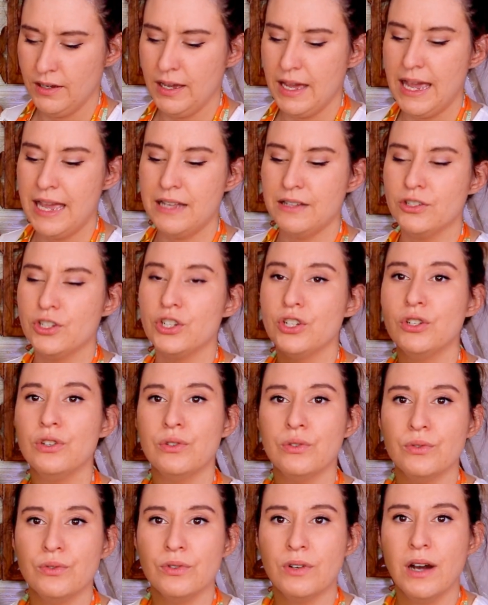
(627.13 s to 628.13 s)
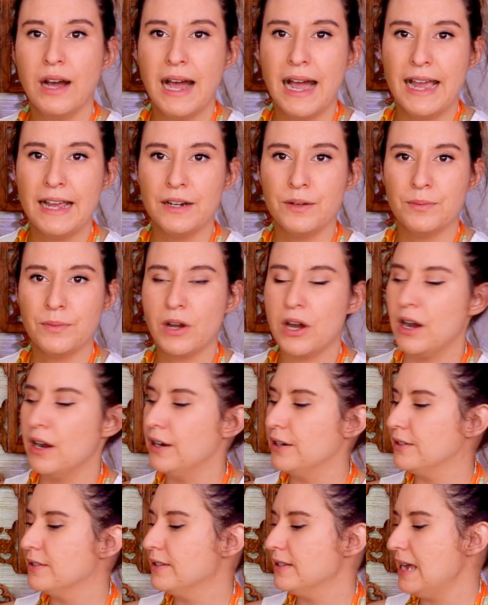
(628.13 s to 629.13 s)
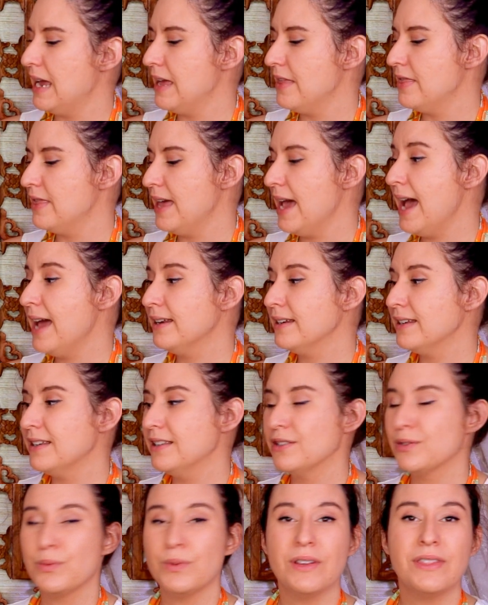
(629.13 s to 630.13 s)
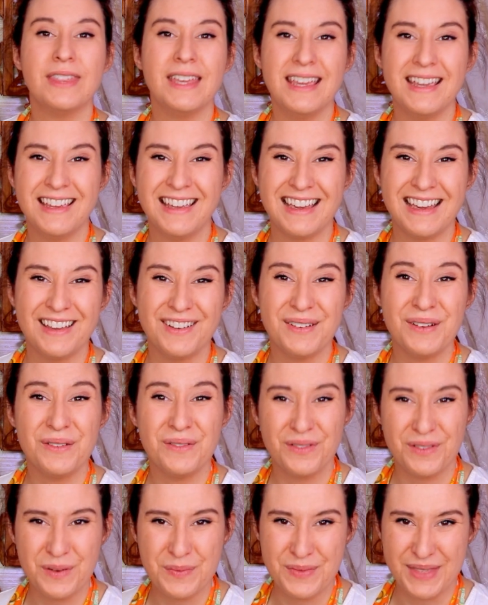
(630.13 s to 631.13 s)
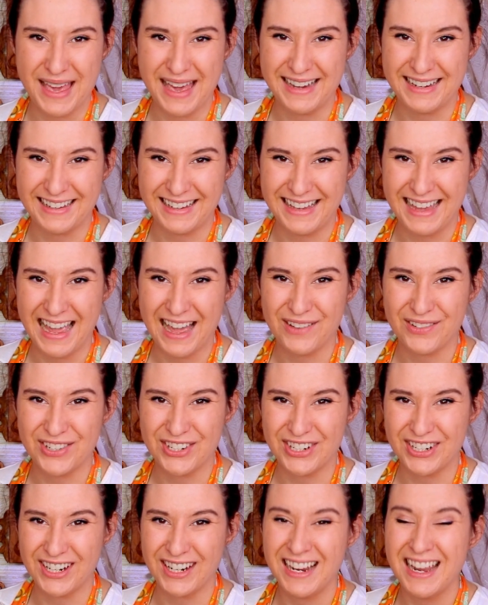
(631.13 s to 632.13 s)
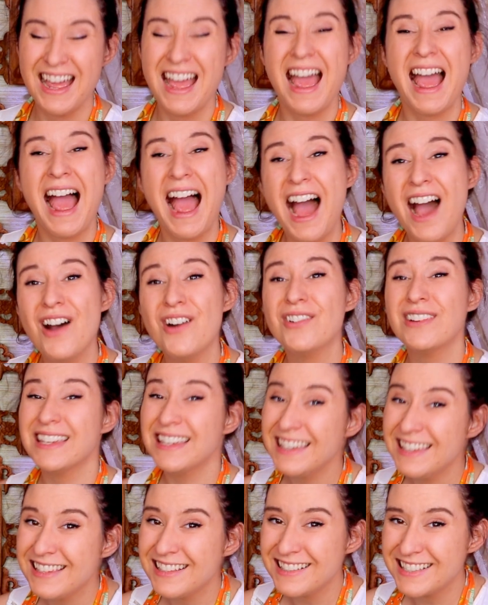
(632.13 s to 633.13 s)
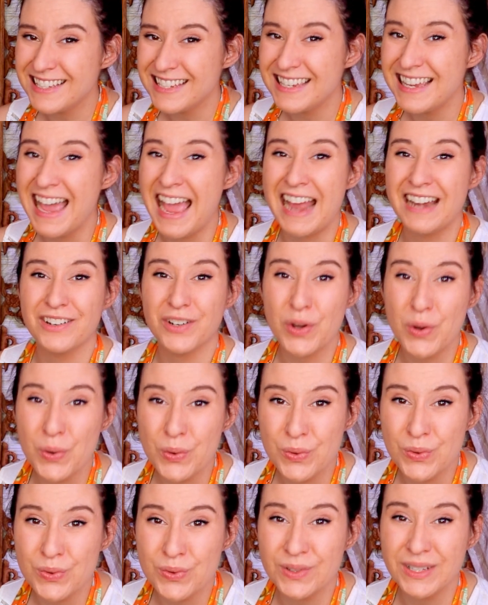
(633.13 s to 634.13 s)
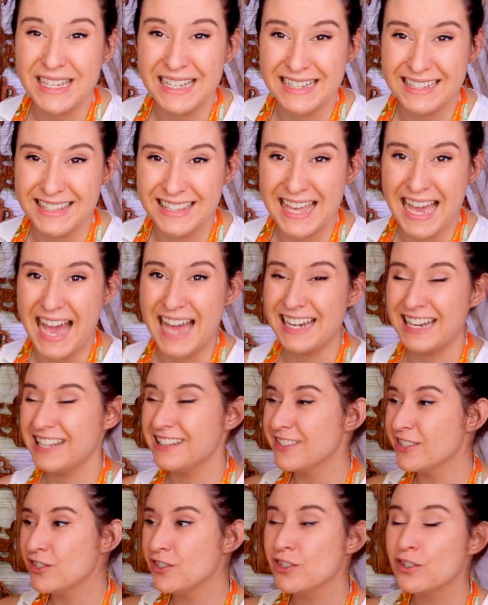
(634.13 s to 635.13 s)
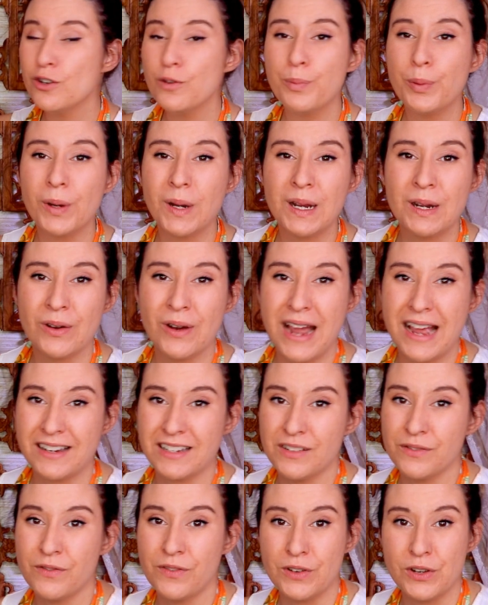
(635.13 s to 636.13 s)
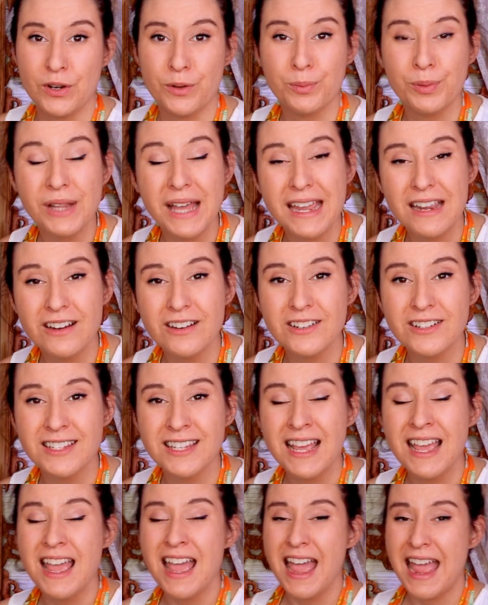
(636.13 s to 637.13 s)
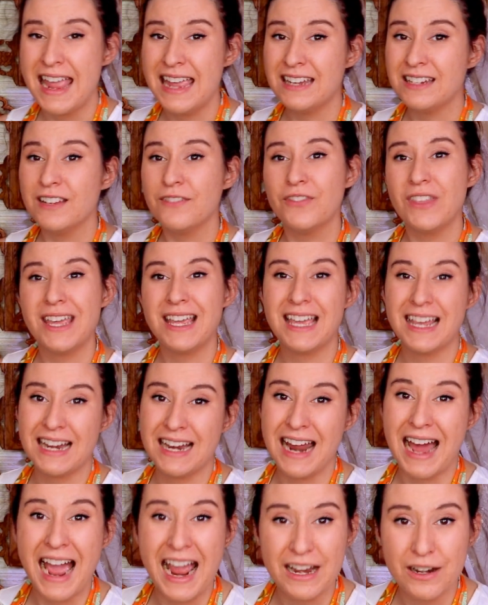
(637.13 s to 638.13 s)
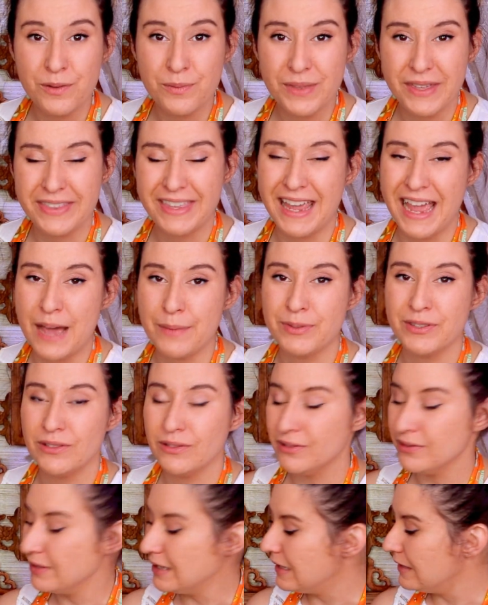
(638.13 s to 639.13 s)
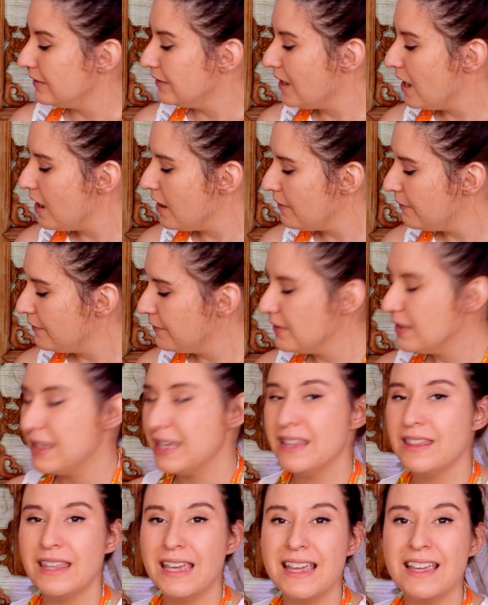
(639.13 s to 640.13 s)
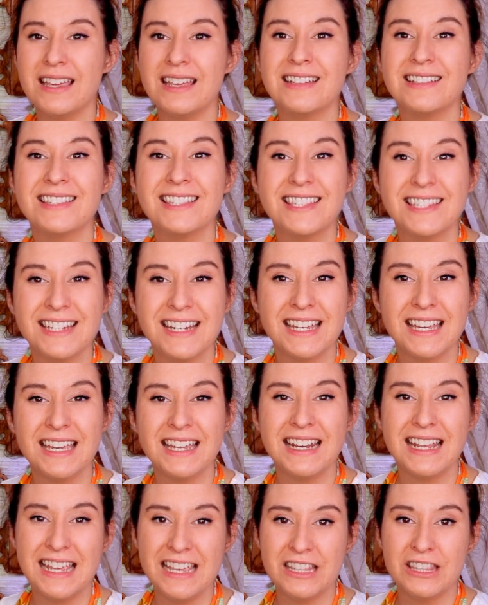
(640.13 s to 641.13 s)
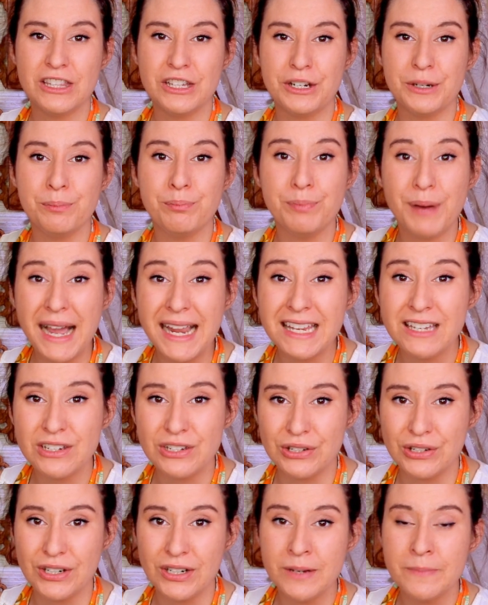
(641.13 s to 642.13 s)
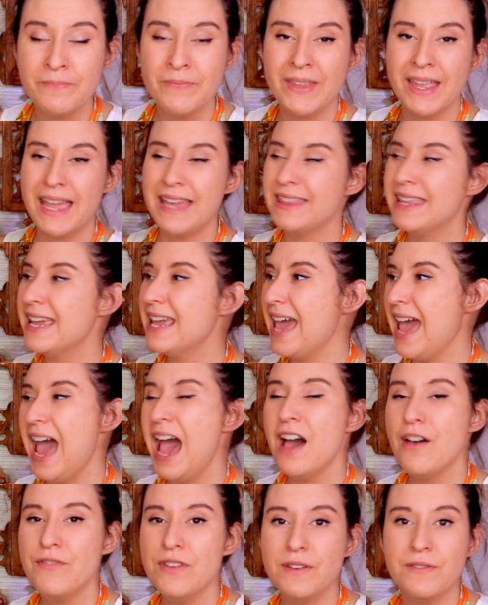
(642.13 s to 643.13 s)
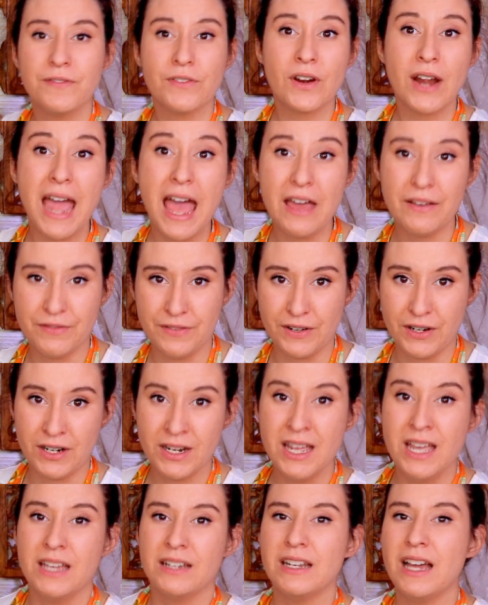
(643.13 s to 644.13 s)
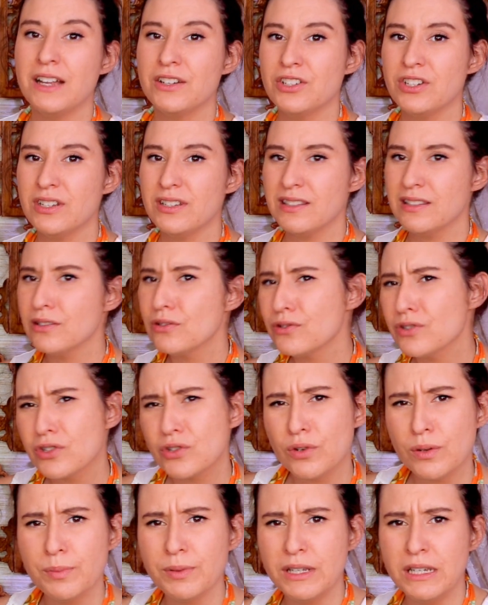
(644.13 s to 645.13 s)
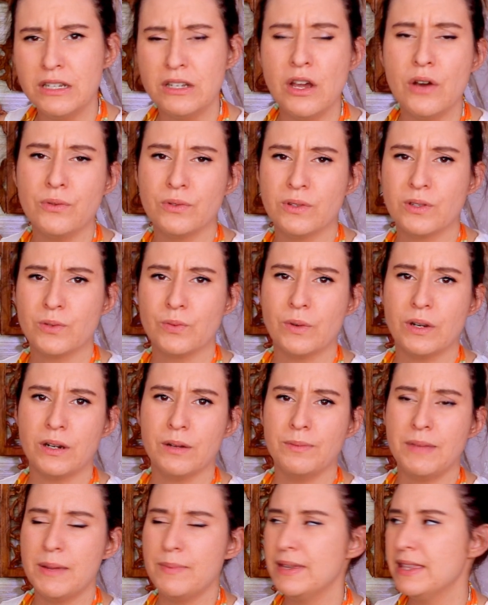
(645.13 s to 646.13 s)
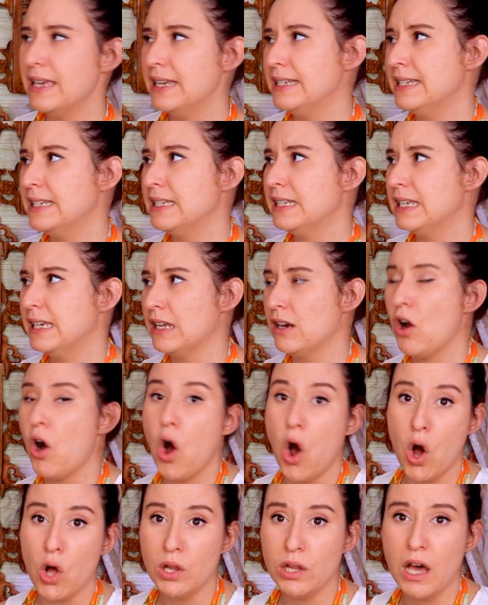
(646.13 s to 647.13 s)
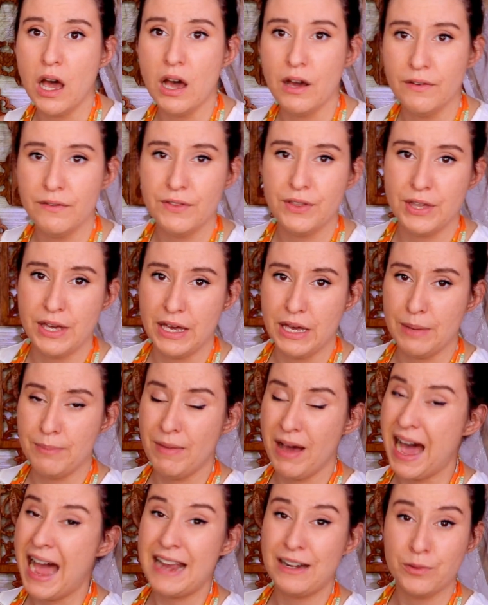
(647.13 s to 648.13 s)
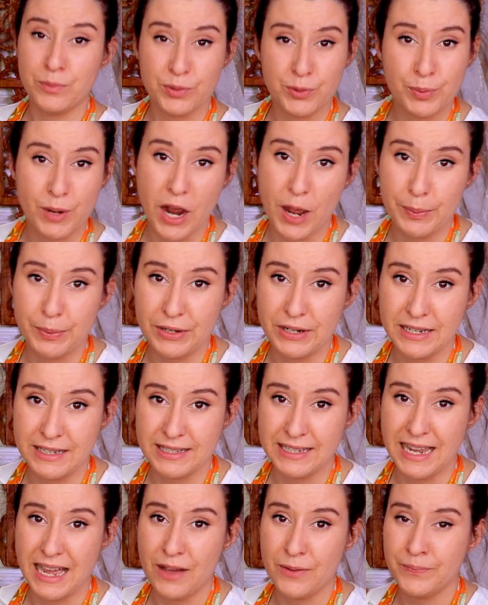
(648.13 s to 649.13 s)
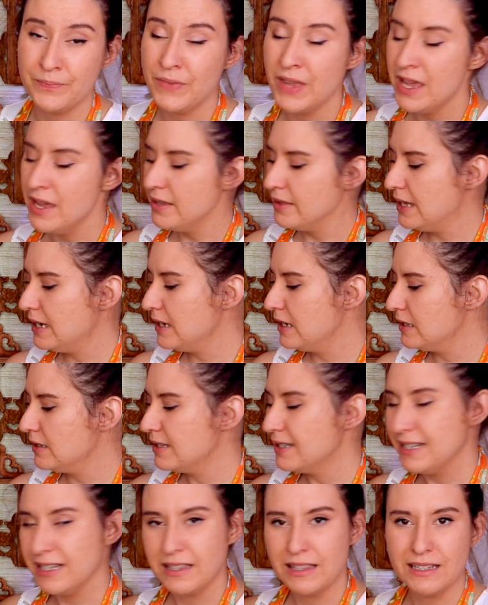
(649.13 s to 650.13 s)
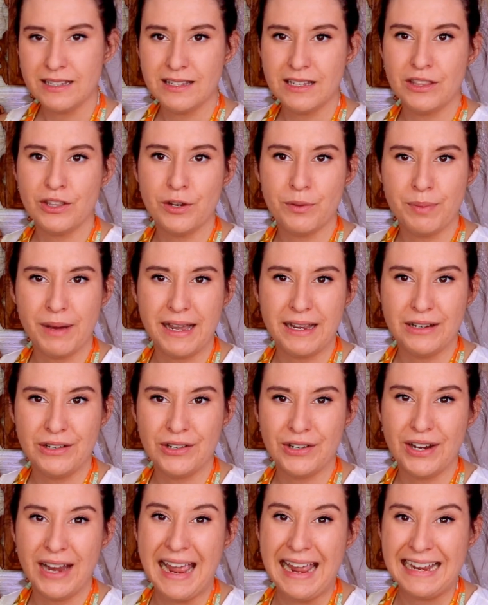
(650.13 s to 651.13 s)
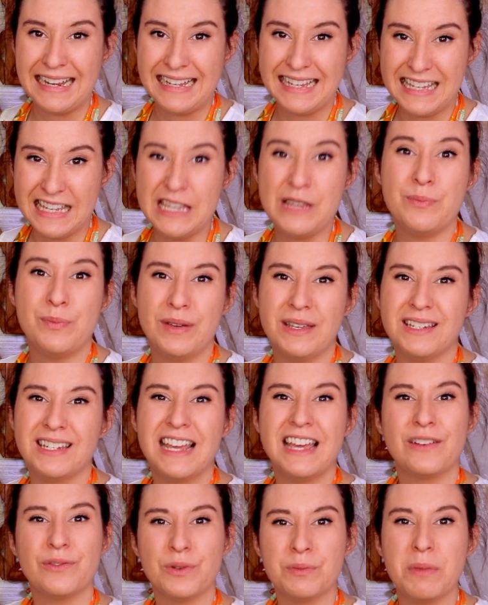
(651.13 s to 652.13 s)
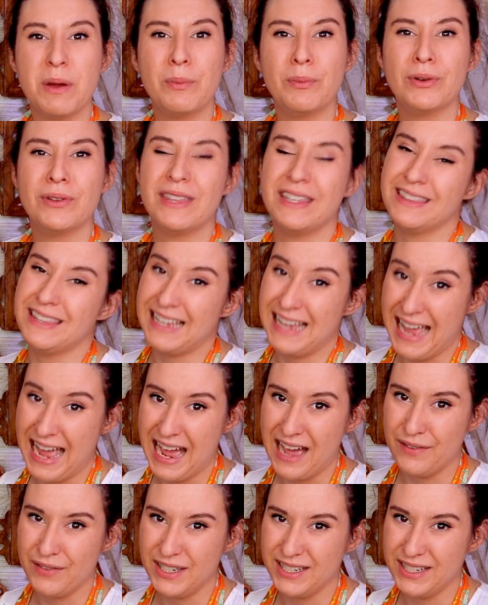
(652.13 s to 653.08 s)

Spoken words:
and 2 item cards, and that is what they get from that encounter. How easy and cool is that? It's super interactive for your players, and if they get an item that they absolutely love, then they can stick it in their binder and they have it forever. Not just little scribbly notes where maybe they didn't get all of the item's properties down. They can stick this in their binder and keep it and remember that they have